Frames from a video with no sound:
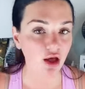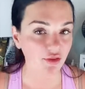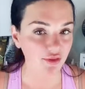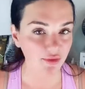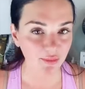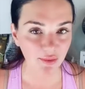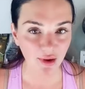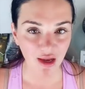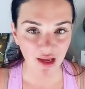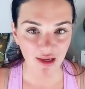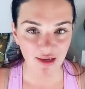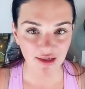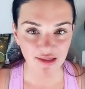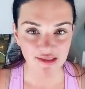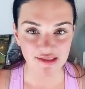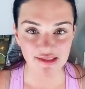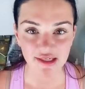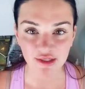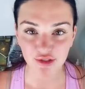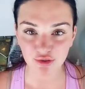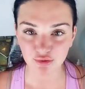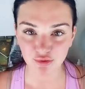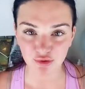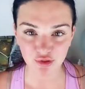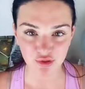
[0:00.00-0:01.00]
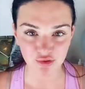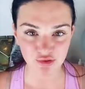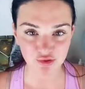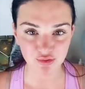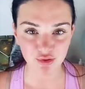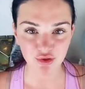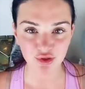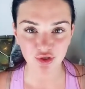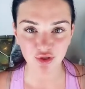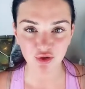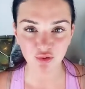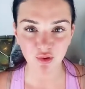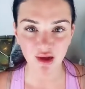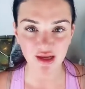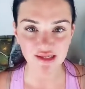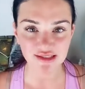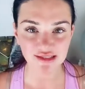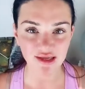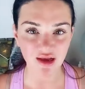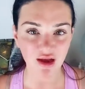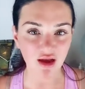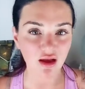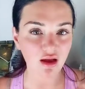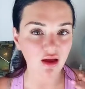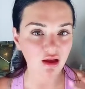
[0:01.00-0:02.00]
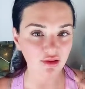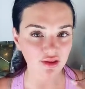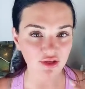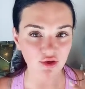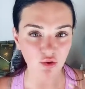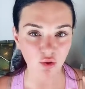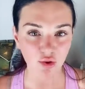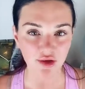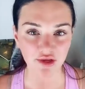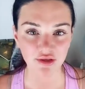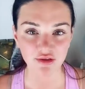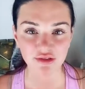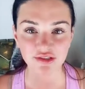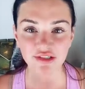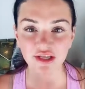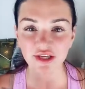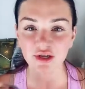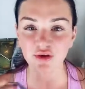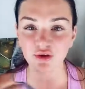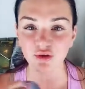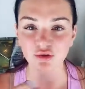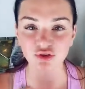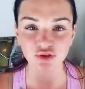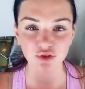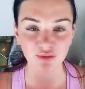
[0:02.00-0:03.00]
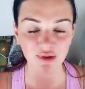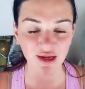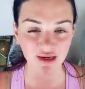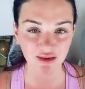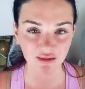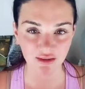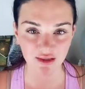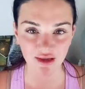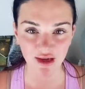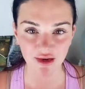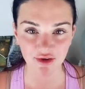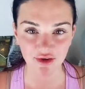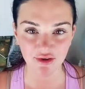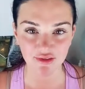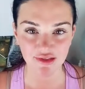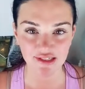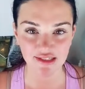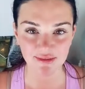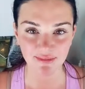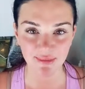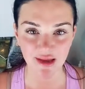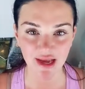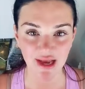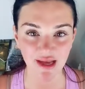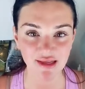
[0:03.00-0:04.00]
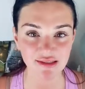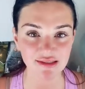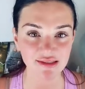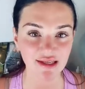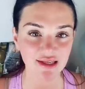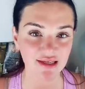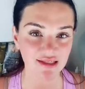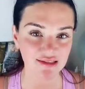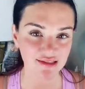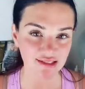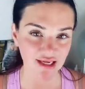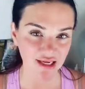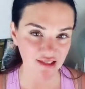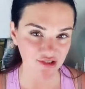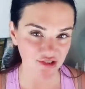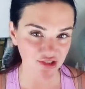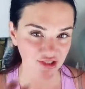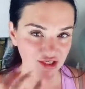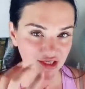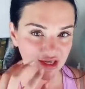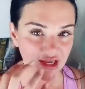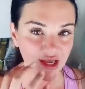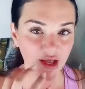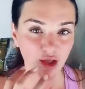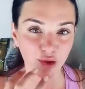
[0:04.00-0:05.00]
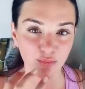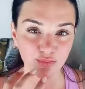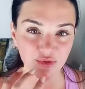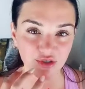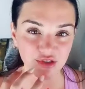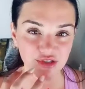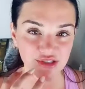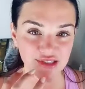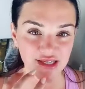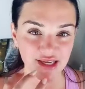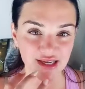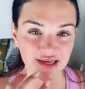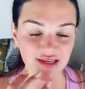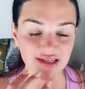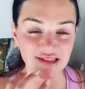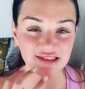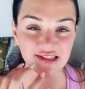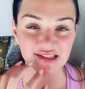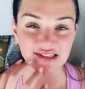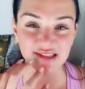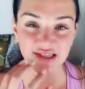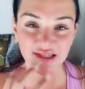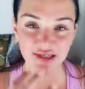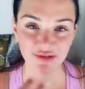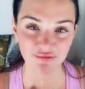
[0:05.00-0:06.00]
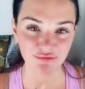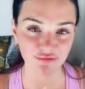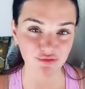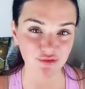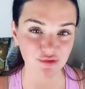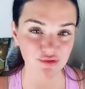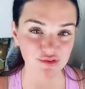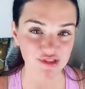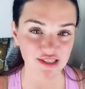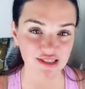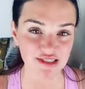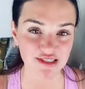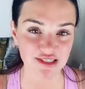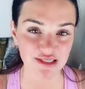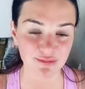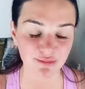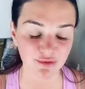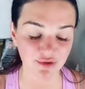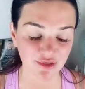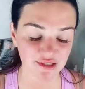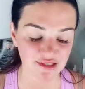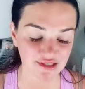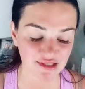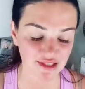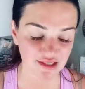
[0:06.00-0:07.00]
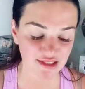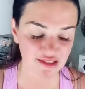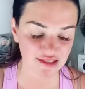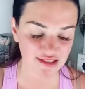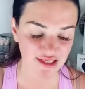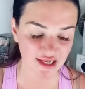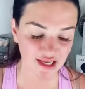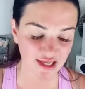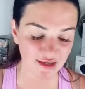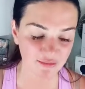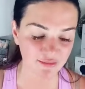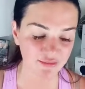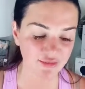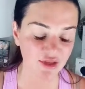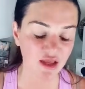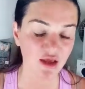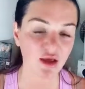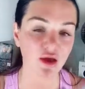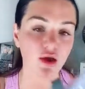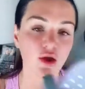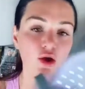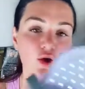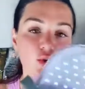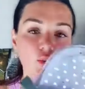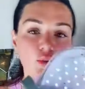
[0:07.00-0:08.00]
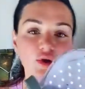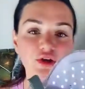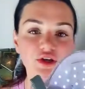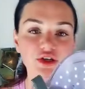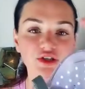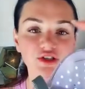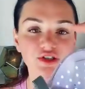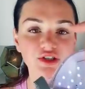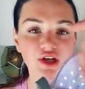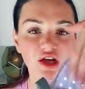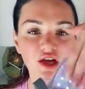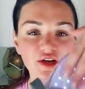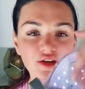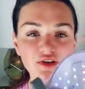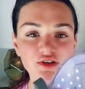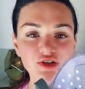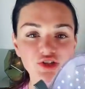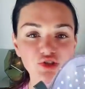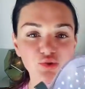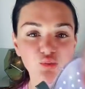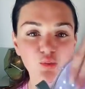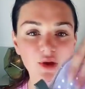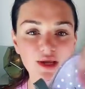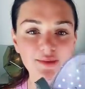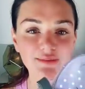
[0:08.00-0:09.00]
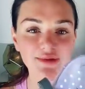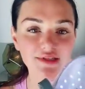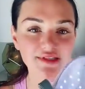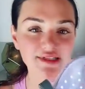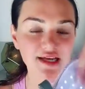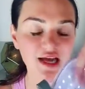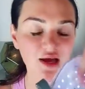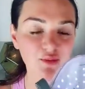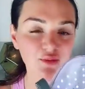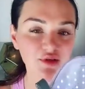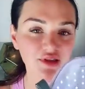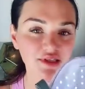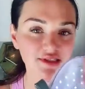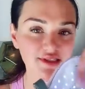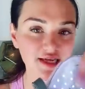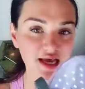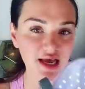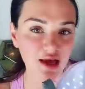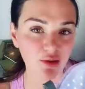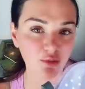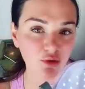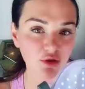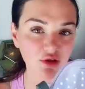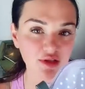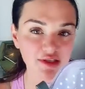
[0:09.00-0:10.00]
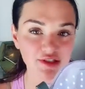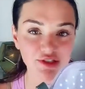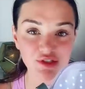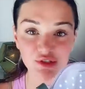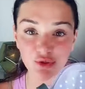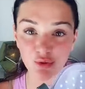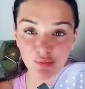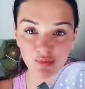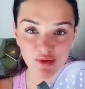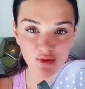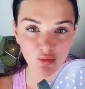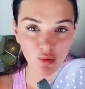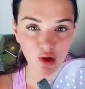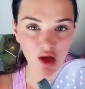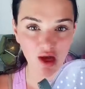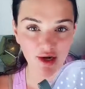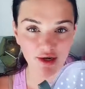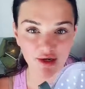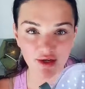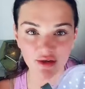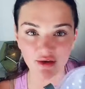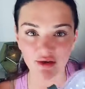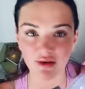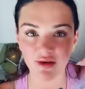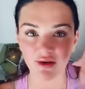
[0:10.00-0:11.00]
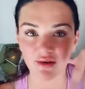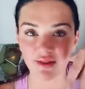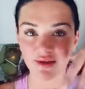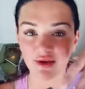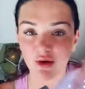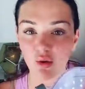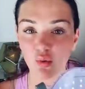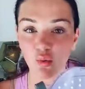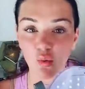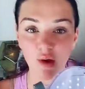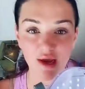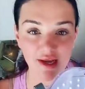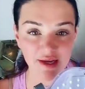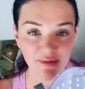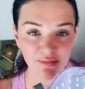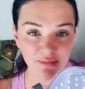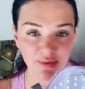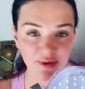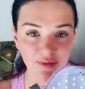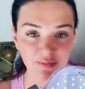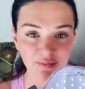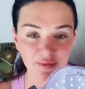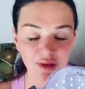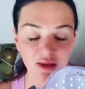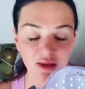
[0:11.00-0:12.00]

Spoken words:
all the products that you use with your gua sha, all the oils can go directly under this mask, and it's actually going to help your skin because it's going to infuse it deeper into the skin. When you're done, you just wipe it down with a towel and soapy water or like a wipe.